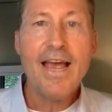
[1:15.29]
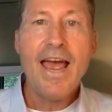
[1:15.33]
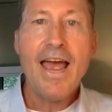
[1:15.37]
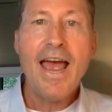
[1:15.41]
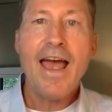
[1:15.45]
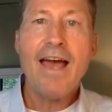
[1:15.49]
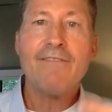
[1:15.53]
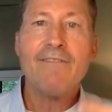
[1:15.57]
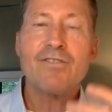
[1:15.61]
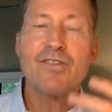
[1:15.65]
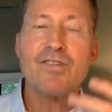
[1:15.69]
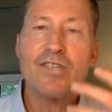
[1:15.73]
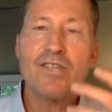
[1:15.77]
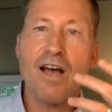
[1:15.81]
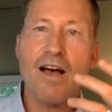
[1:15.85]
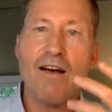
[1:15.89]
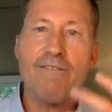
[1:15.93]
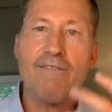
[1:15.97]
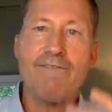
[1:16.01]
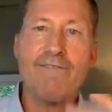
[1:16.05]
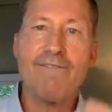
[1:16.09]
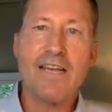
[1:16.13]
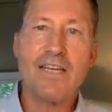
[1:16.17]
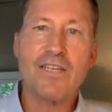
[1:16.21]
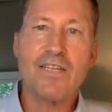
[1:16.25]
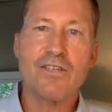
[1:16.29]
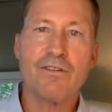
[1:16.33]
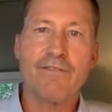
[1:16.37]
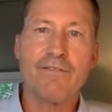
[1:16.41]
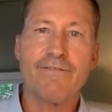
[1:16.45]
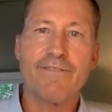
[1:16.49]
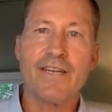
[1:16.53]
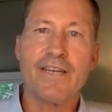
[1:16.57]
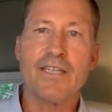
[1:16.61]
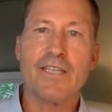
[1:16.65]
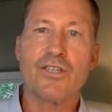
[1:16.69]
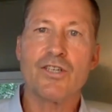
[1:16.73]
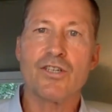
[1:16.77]
Have soft facial
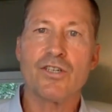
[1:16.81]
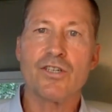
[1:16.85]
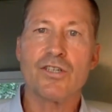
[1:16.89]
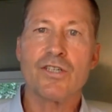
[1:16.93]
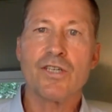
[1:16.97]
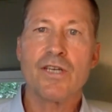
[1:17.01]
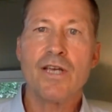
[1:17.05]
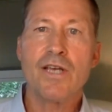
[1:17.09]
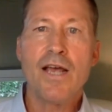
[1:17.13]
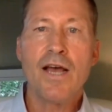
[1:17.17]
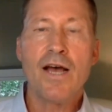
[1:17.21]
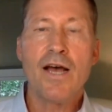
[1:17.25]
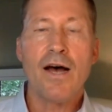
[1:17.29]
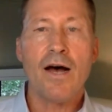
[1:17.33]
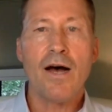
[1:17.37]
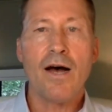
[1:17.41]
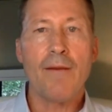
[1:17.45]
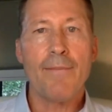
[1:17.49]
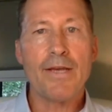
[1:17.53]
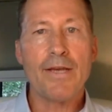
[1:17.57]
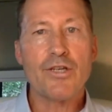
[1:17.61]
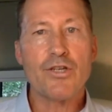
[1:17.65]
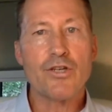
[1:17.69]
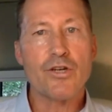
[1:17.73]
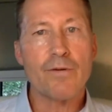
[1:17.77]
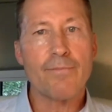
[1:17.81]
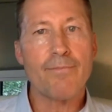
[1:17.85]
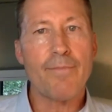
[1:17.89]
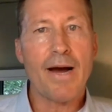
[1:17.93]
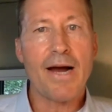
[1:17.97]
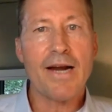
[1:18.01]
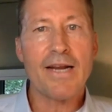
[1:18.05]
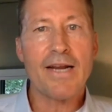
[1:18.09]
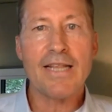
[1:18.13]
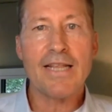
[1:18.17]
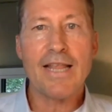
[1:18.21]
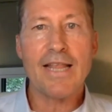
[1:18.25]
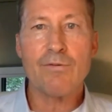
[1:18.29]
features. Make sure your
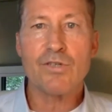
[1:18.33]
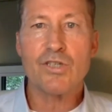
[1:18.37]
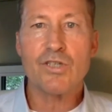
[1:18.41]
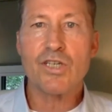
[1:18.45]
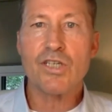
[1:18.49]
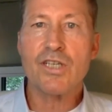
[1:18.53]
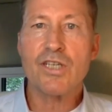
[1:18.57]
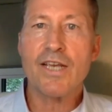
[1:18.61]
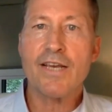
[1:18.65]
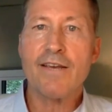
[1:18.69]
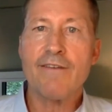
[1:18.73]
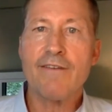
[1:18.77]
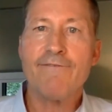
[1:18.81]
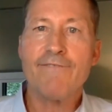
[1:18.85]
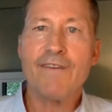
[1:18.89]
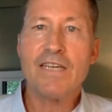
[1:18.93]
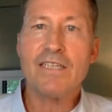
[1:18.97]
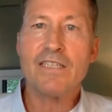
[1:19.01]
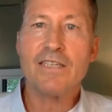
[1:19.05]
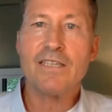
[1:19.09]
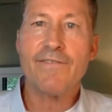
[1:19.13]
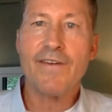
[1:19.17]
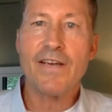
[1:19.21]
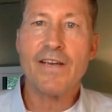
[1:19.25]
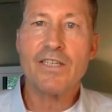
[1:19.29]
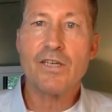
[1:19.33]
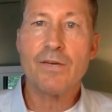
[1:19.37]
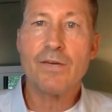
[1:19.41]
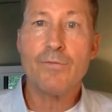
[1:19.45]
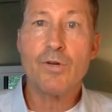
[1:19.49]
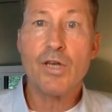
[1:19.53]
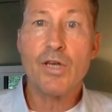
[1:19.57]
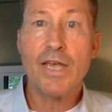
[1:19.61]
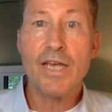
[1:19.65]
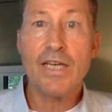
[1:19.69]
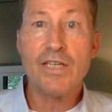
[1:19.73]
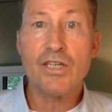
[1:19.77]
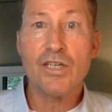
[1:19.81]
body language, just like in face-to-face
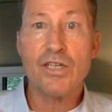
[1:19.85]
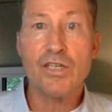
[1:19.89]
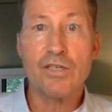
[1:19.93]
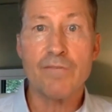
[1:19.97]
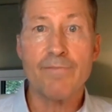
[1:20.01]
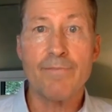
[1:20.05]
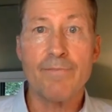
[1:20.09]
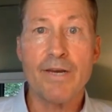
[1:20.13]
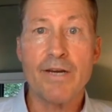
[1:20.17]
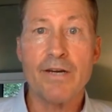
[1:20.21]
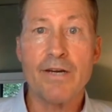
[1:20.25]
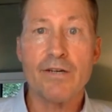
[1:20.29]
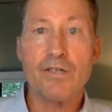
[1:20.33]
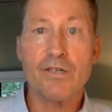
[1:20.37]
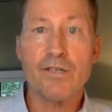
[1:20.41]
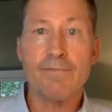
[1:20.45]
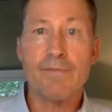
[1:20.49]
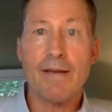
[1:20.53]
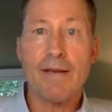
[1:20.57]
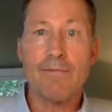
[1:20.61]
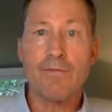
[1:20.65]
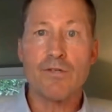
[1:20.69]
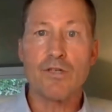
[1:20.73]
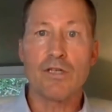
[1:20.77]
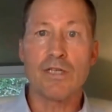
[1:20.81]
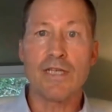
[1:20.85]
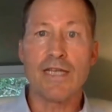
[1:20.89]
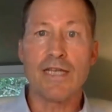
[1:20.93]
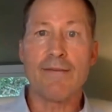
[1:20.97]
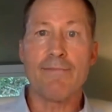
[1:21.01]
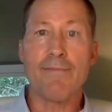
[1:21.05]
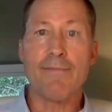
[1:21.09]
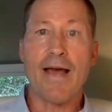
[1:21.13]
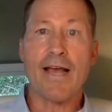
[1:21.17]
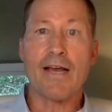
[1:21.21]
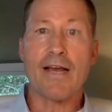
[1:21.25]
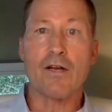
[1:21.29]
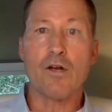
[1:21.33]
communication, is near, and sometimes you'll lean
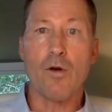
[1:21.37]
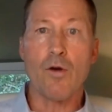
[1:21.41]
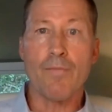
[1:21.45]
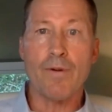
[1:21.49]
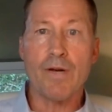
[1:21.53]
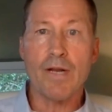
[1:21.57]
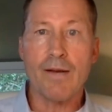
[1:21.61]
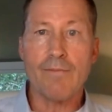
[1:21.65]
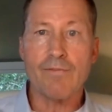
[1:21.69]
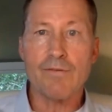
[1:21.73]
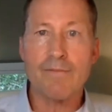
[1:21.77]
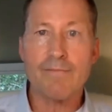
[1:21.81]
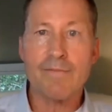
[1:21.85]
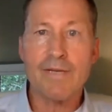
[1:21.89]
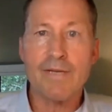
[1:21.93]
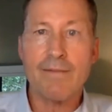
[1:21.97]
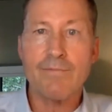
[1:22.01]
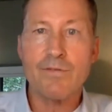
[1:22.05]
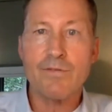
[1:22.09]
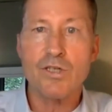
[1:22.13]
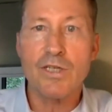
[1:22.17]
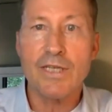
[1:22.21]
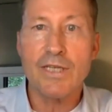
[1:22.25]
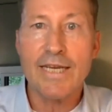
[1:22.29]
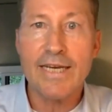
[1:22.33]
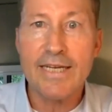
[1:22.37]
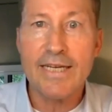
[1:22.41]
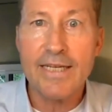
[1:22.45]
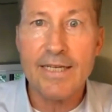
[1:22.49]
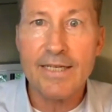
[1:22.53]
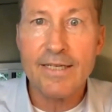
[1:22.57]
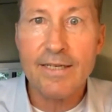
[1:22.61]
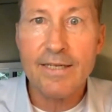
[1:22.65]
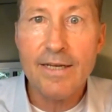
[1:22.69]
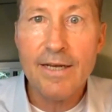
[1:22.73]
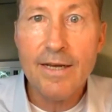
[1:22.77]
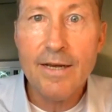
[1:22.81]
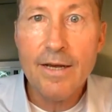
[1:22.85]
back and open up. Sometimes you'll lean
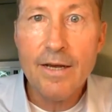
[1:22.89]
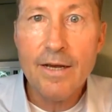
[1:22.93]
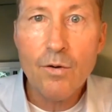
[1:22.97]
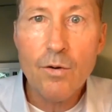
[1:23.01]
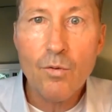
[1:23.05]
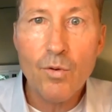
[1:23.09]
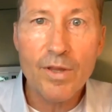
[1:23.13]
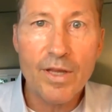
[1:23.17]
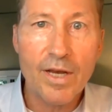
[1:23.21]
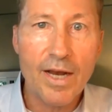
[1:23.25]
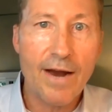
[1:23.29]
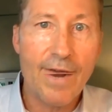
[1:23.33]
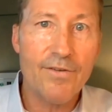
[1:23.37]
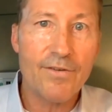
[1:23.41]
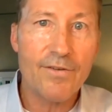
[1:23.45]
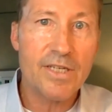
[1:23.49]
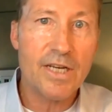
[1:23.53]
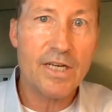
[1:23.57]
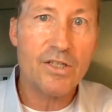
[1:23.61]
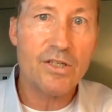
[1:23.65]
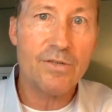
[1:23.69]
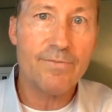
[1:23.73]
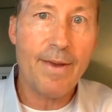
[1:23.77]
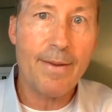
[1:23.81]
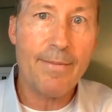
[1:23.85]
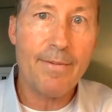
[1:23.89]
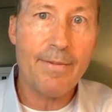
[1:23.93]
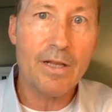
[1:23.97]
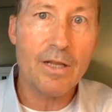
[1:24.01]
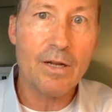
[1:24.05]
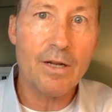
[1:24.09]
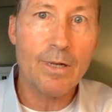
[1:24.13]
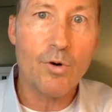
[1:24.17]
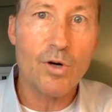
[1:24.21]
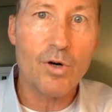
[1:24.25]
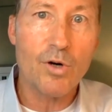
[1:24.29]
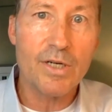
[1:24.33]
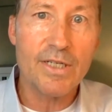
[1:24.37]
in when the conversation may be a
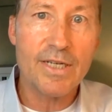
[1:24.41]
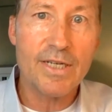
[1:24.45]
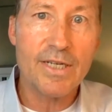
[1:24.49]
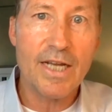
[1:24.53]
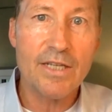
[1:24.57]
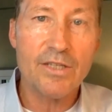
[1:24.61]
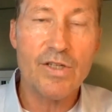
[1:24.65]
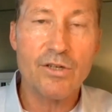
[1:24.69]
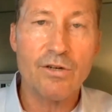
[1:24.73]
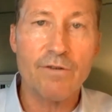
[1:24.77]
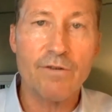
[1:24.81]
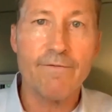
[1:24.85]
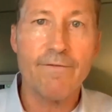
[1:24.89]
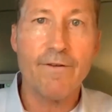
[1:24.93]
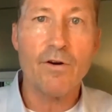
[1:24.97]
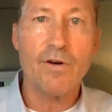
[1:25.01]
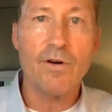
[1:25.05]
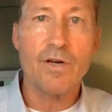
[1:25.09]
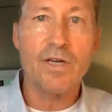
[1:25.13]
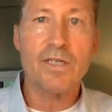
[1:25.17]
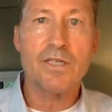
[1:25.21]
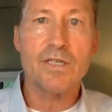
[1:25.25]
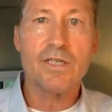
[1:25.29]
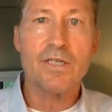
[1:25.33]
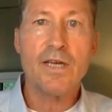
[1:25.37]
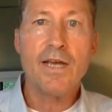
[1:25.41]
little more intense or focused.